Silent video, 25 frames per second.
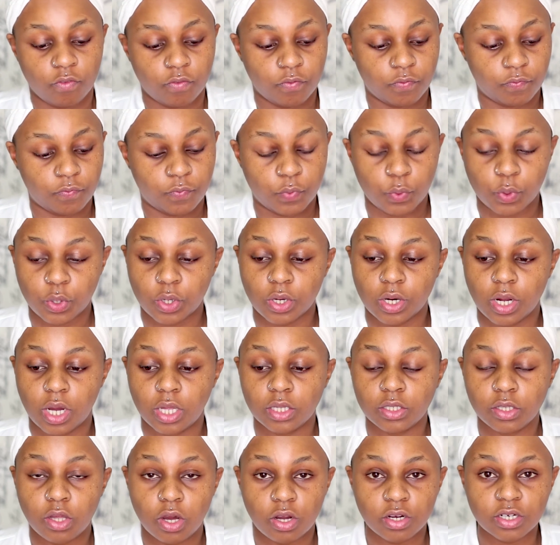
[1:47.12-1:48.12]
for a
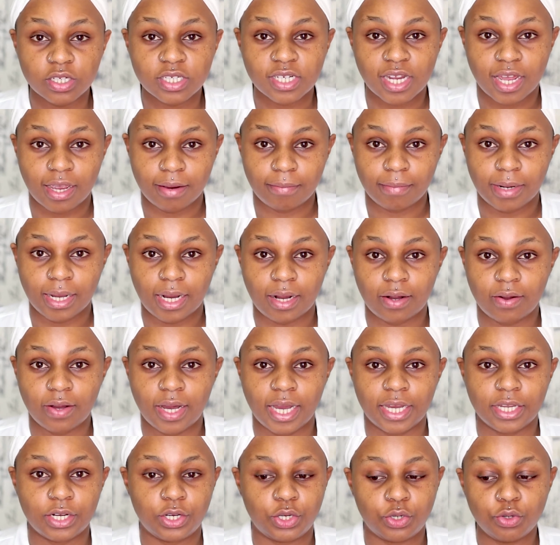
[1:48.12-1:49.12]
long time now.
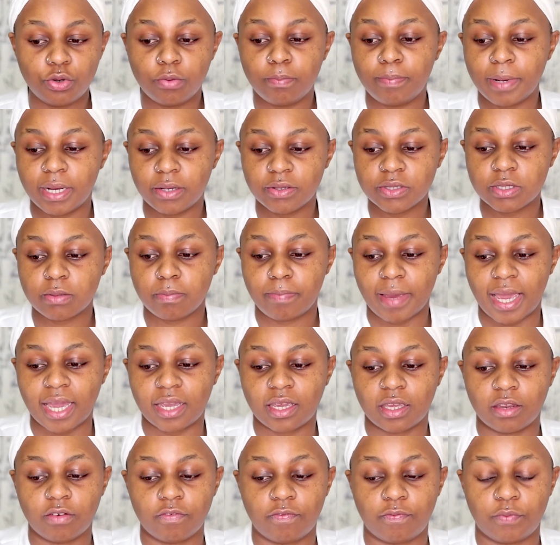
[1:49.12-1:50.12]
I do bounce
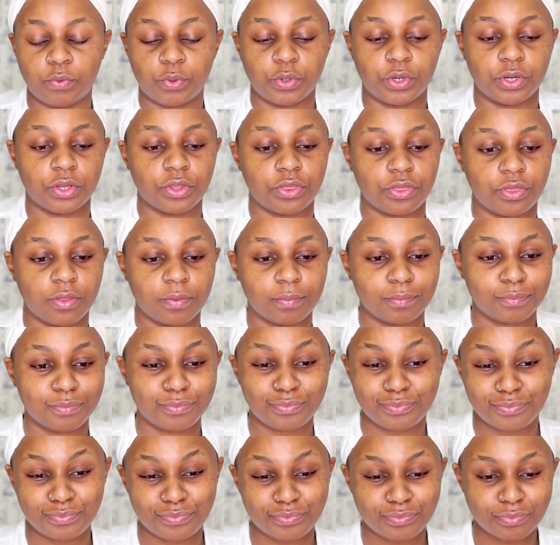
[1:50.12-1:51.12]
back and forth
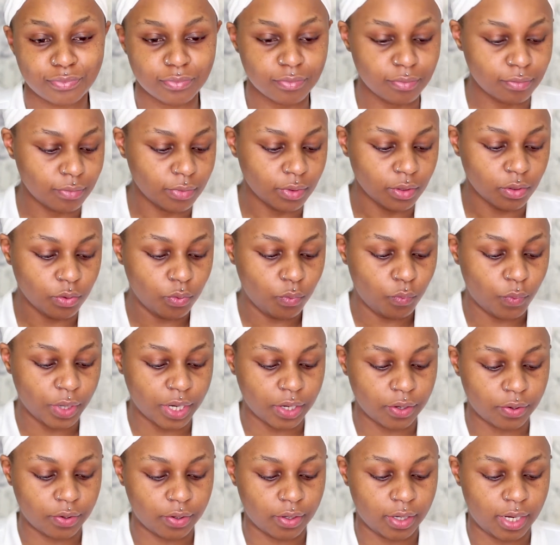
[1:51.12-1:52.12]

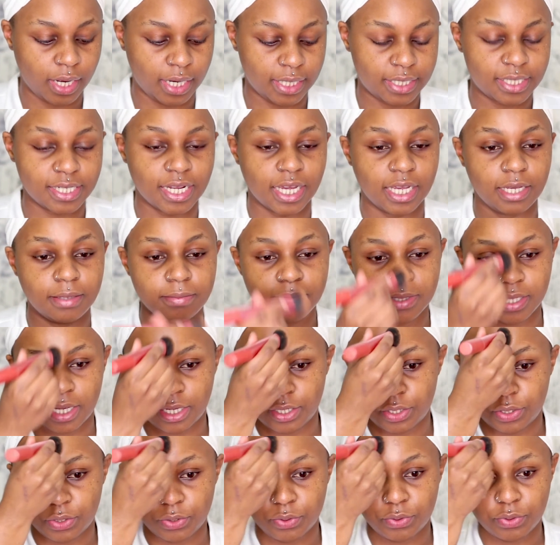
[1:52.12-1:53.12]
where at times I
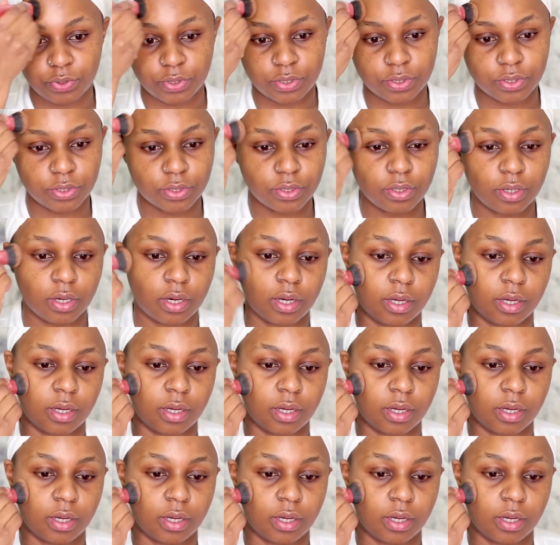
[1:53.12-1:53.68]
use,